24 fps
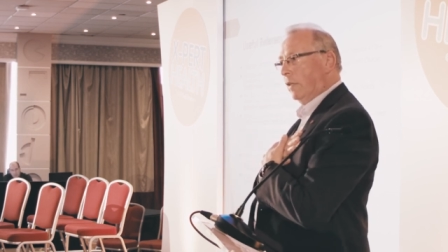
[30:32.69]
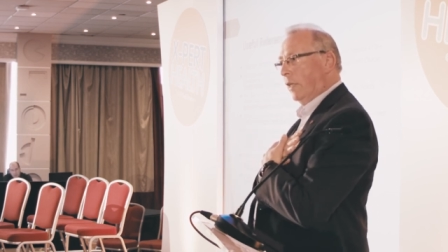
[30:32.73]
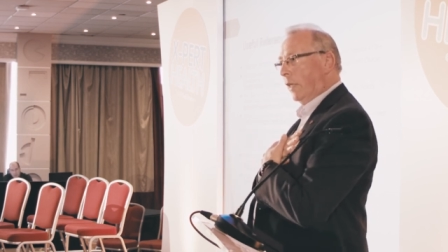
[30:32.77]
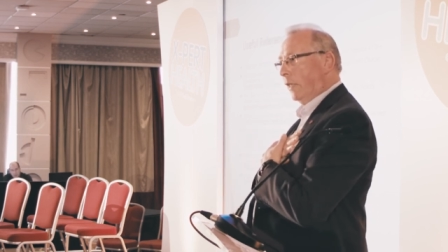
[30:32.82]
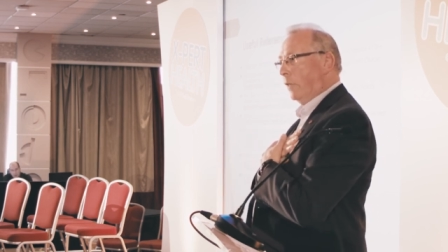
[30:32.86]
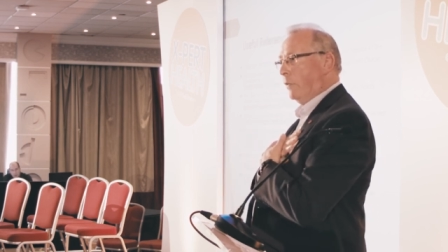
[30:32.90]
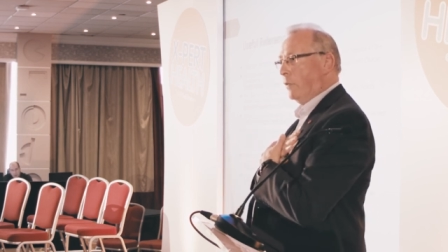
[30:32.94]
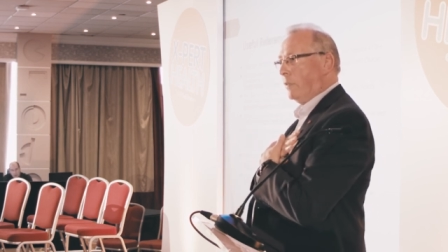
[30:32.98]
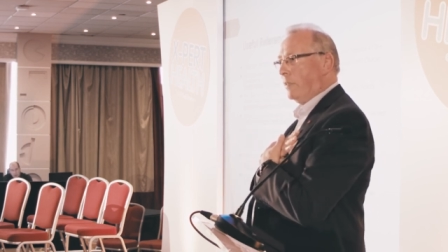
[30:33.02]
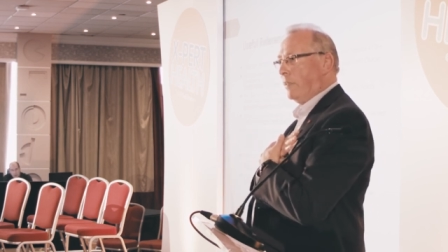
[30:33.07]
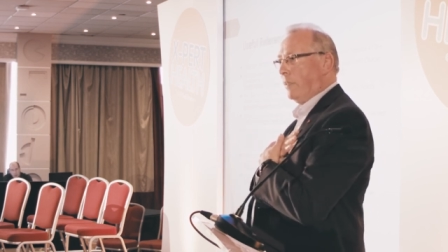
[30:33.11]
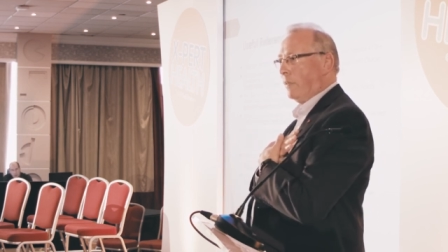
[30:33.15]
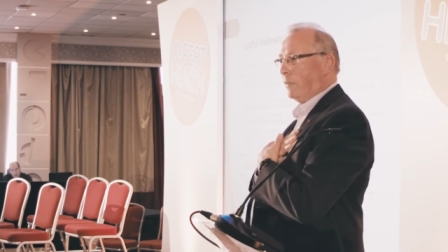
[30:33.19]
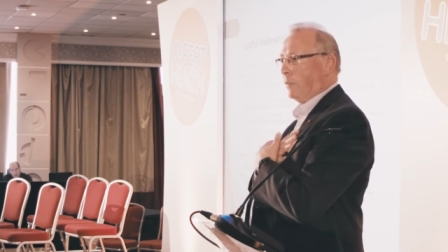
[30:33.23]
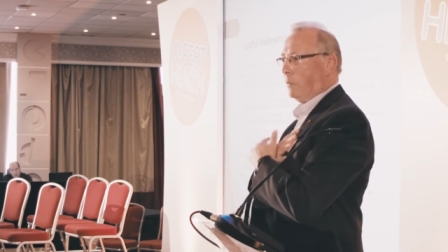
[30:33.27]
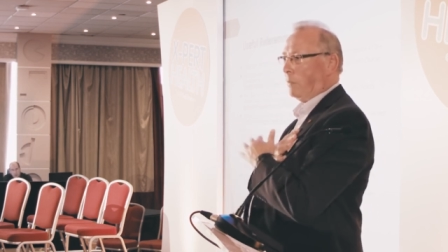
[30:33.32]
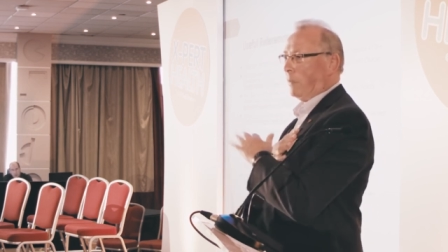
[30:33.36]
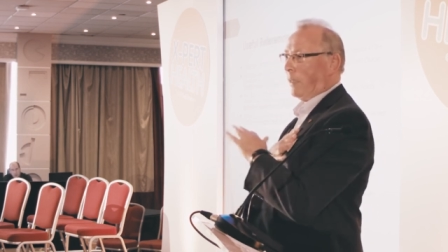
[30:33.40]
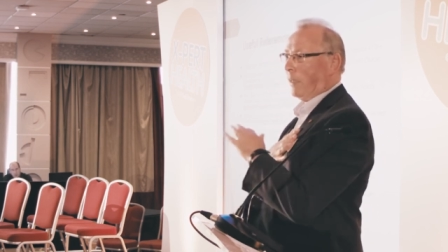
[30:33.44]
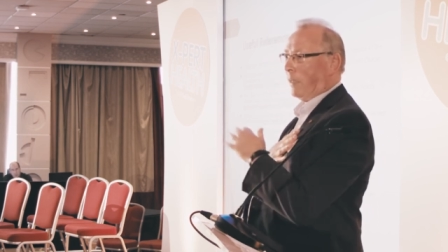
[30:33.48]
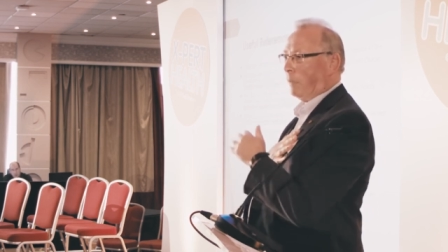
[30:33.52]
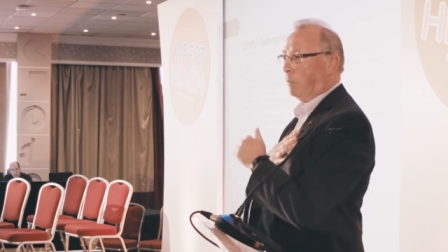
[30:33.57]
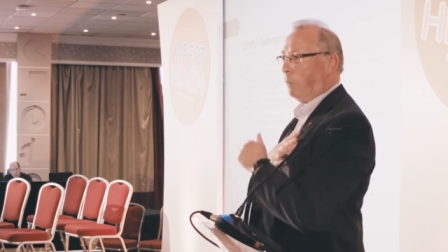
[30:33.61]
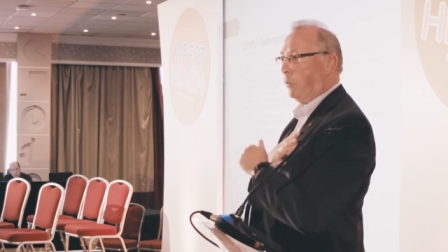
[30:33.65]
I know it sounds a
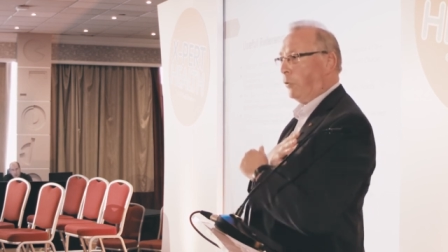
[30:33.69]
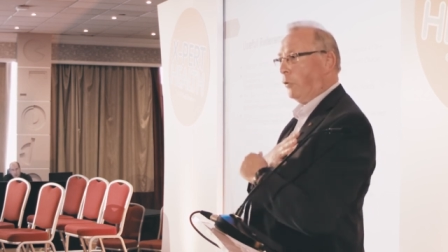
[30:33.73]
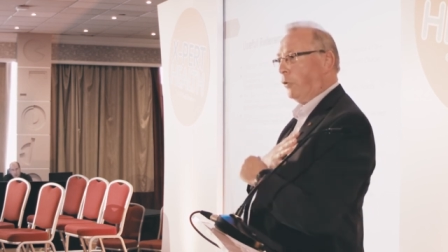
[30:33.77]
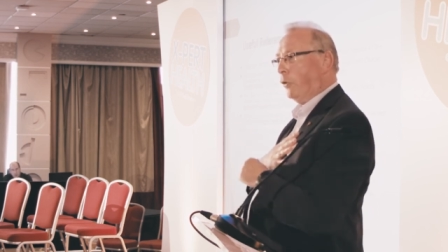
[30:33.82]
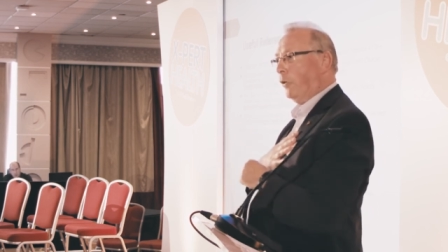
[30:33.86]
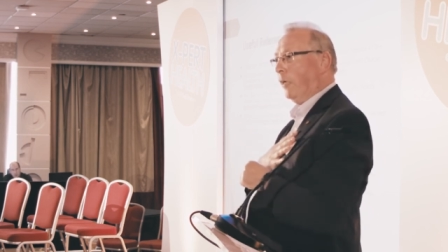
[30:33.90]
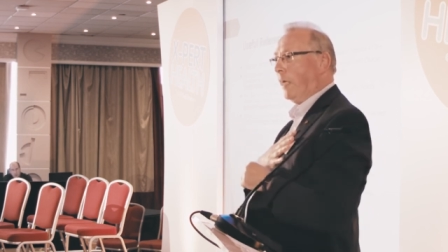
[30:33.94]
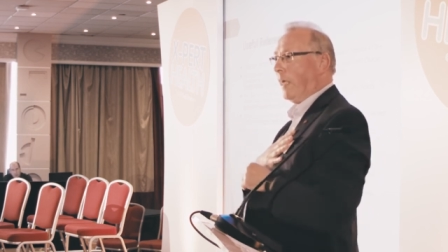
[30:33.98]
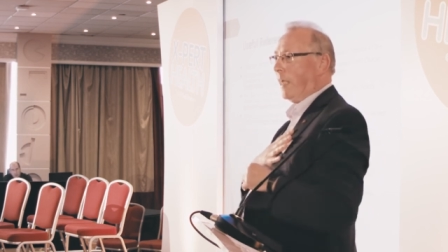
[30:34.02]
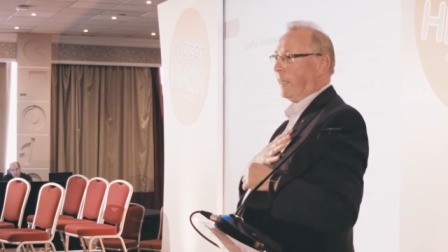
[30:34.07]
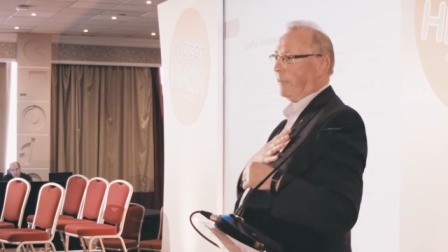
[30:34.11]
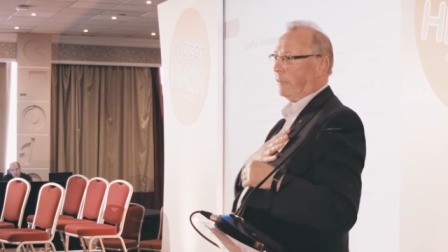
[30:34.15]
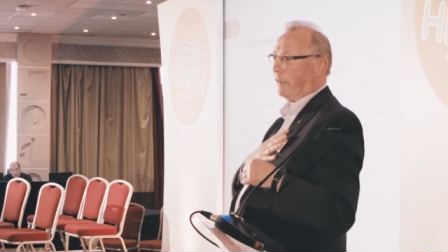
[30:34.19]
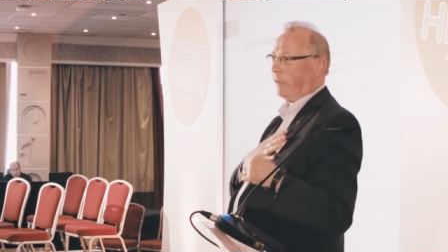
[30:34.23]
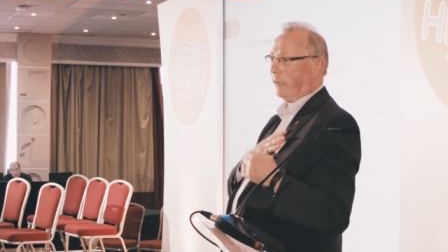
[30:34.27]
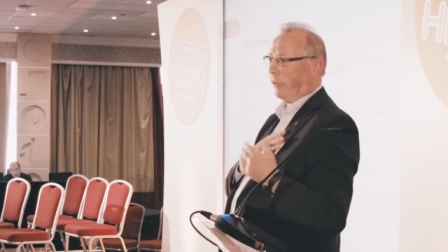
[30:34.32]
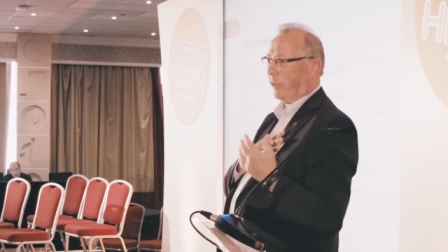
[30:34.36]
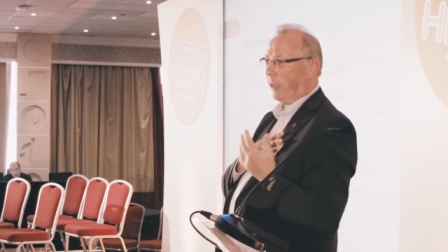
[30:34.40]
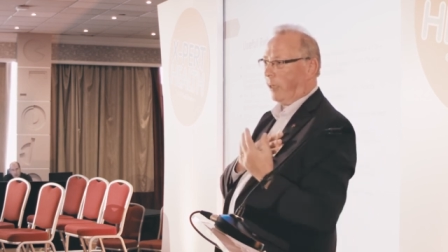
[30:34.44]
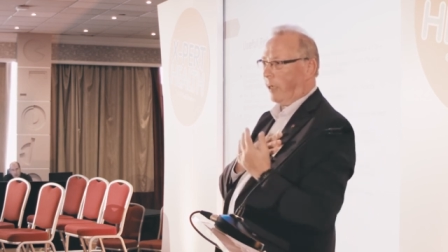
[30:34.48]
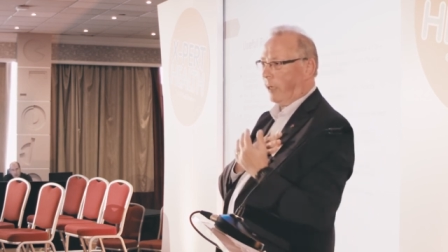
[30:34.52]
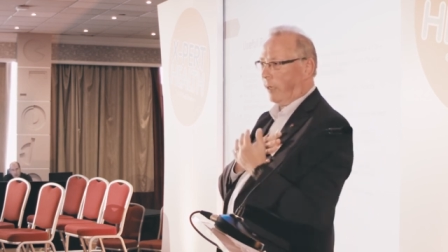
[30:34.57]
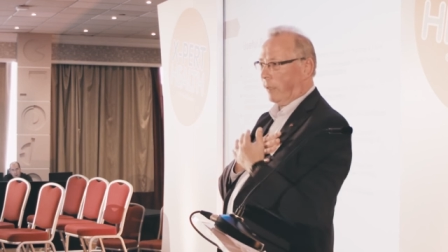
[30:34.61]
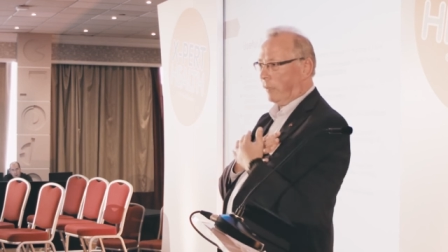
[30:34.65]
bit like put your hands on
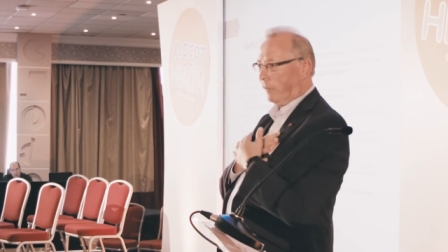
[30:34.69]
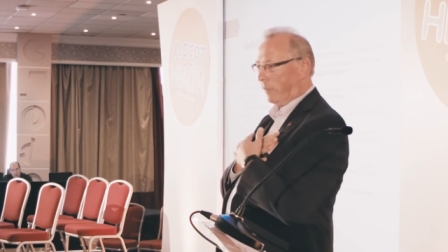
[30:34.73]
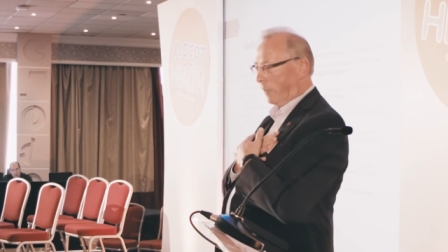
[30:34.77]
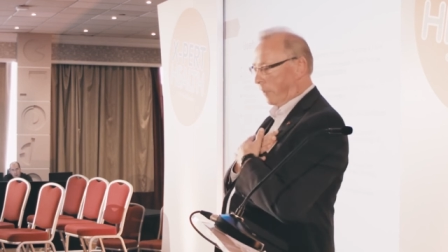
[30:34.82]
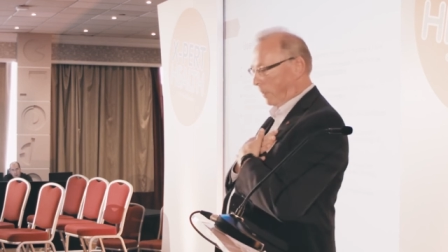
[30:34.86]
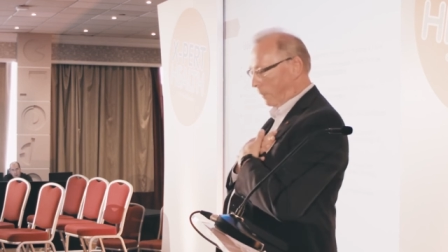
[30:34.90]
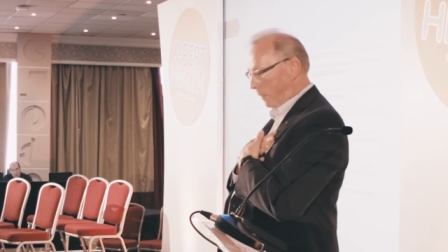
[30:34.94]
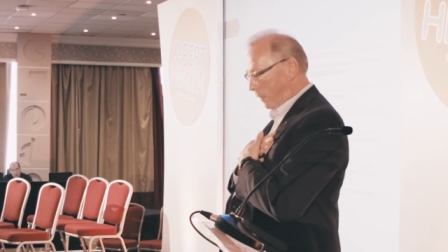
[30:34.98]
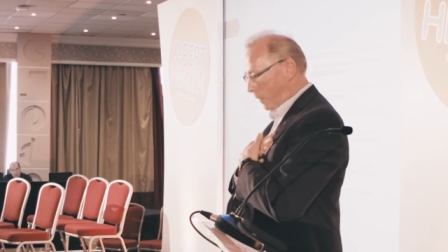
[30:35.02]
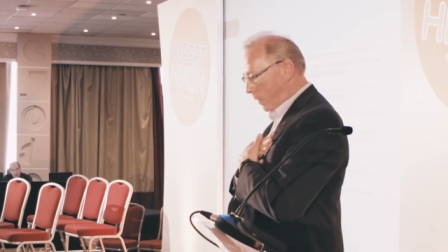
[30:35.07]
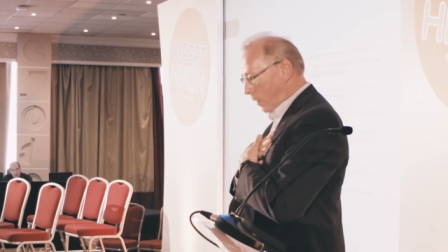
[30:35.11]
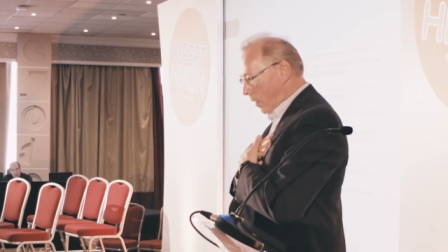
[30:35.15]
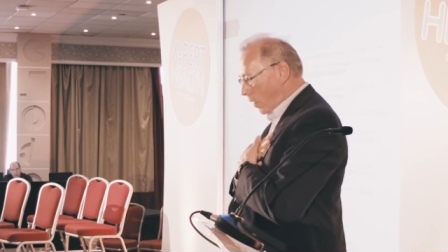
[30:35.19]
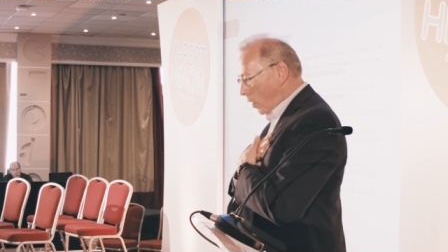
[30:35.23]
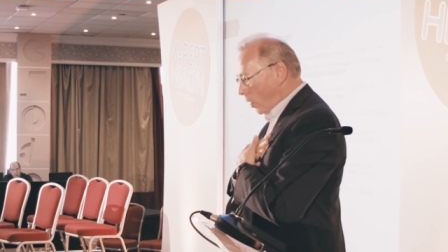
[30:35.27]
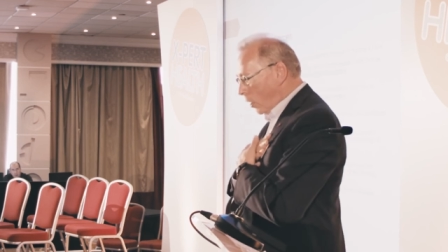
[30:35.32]
your heart, you know.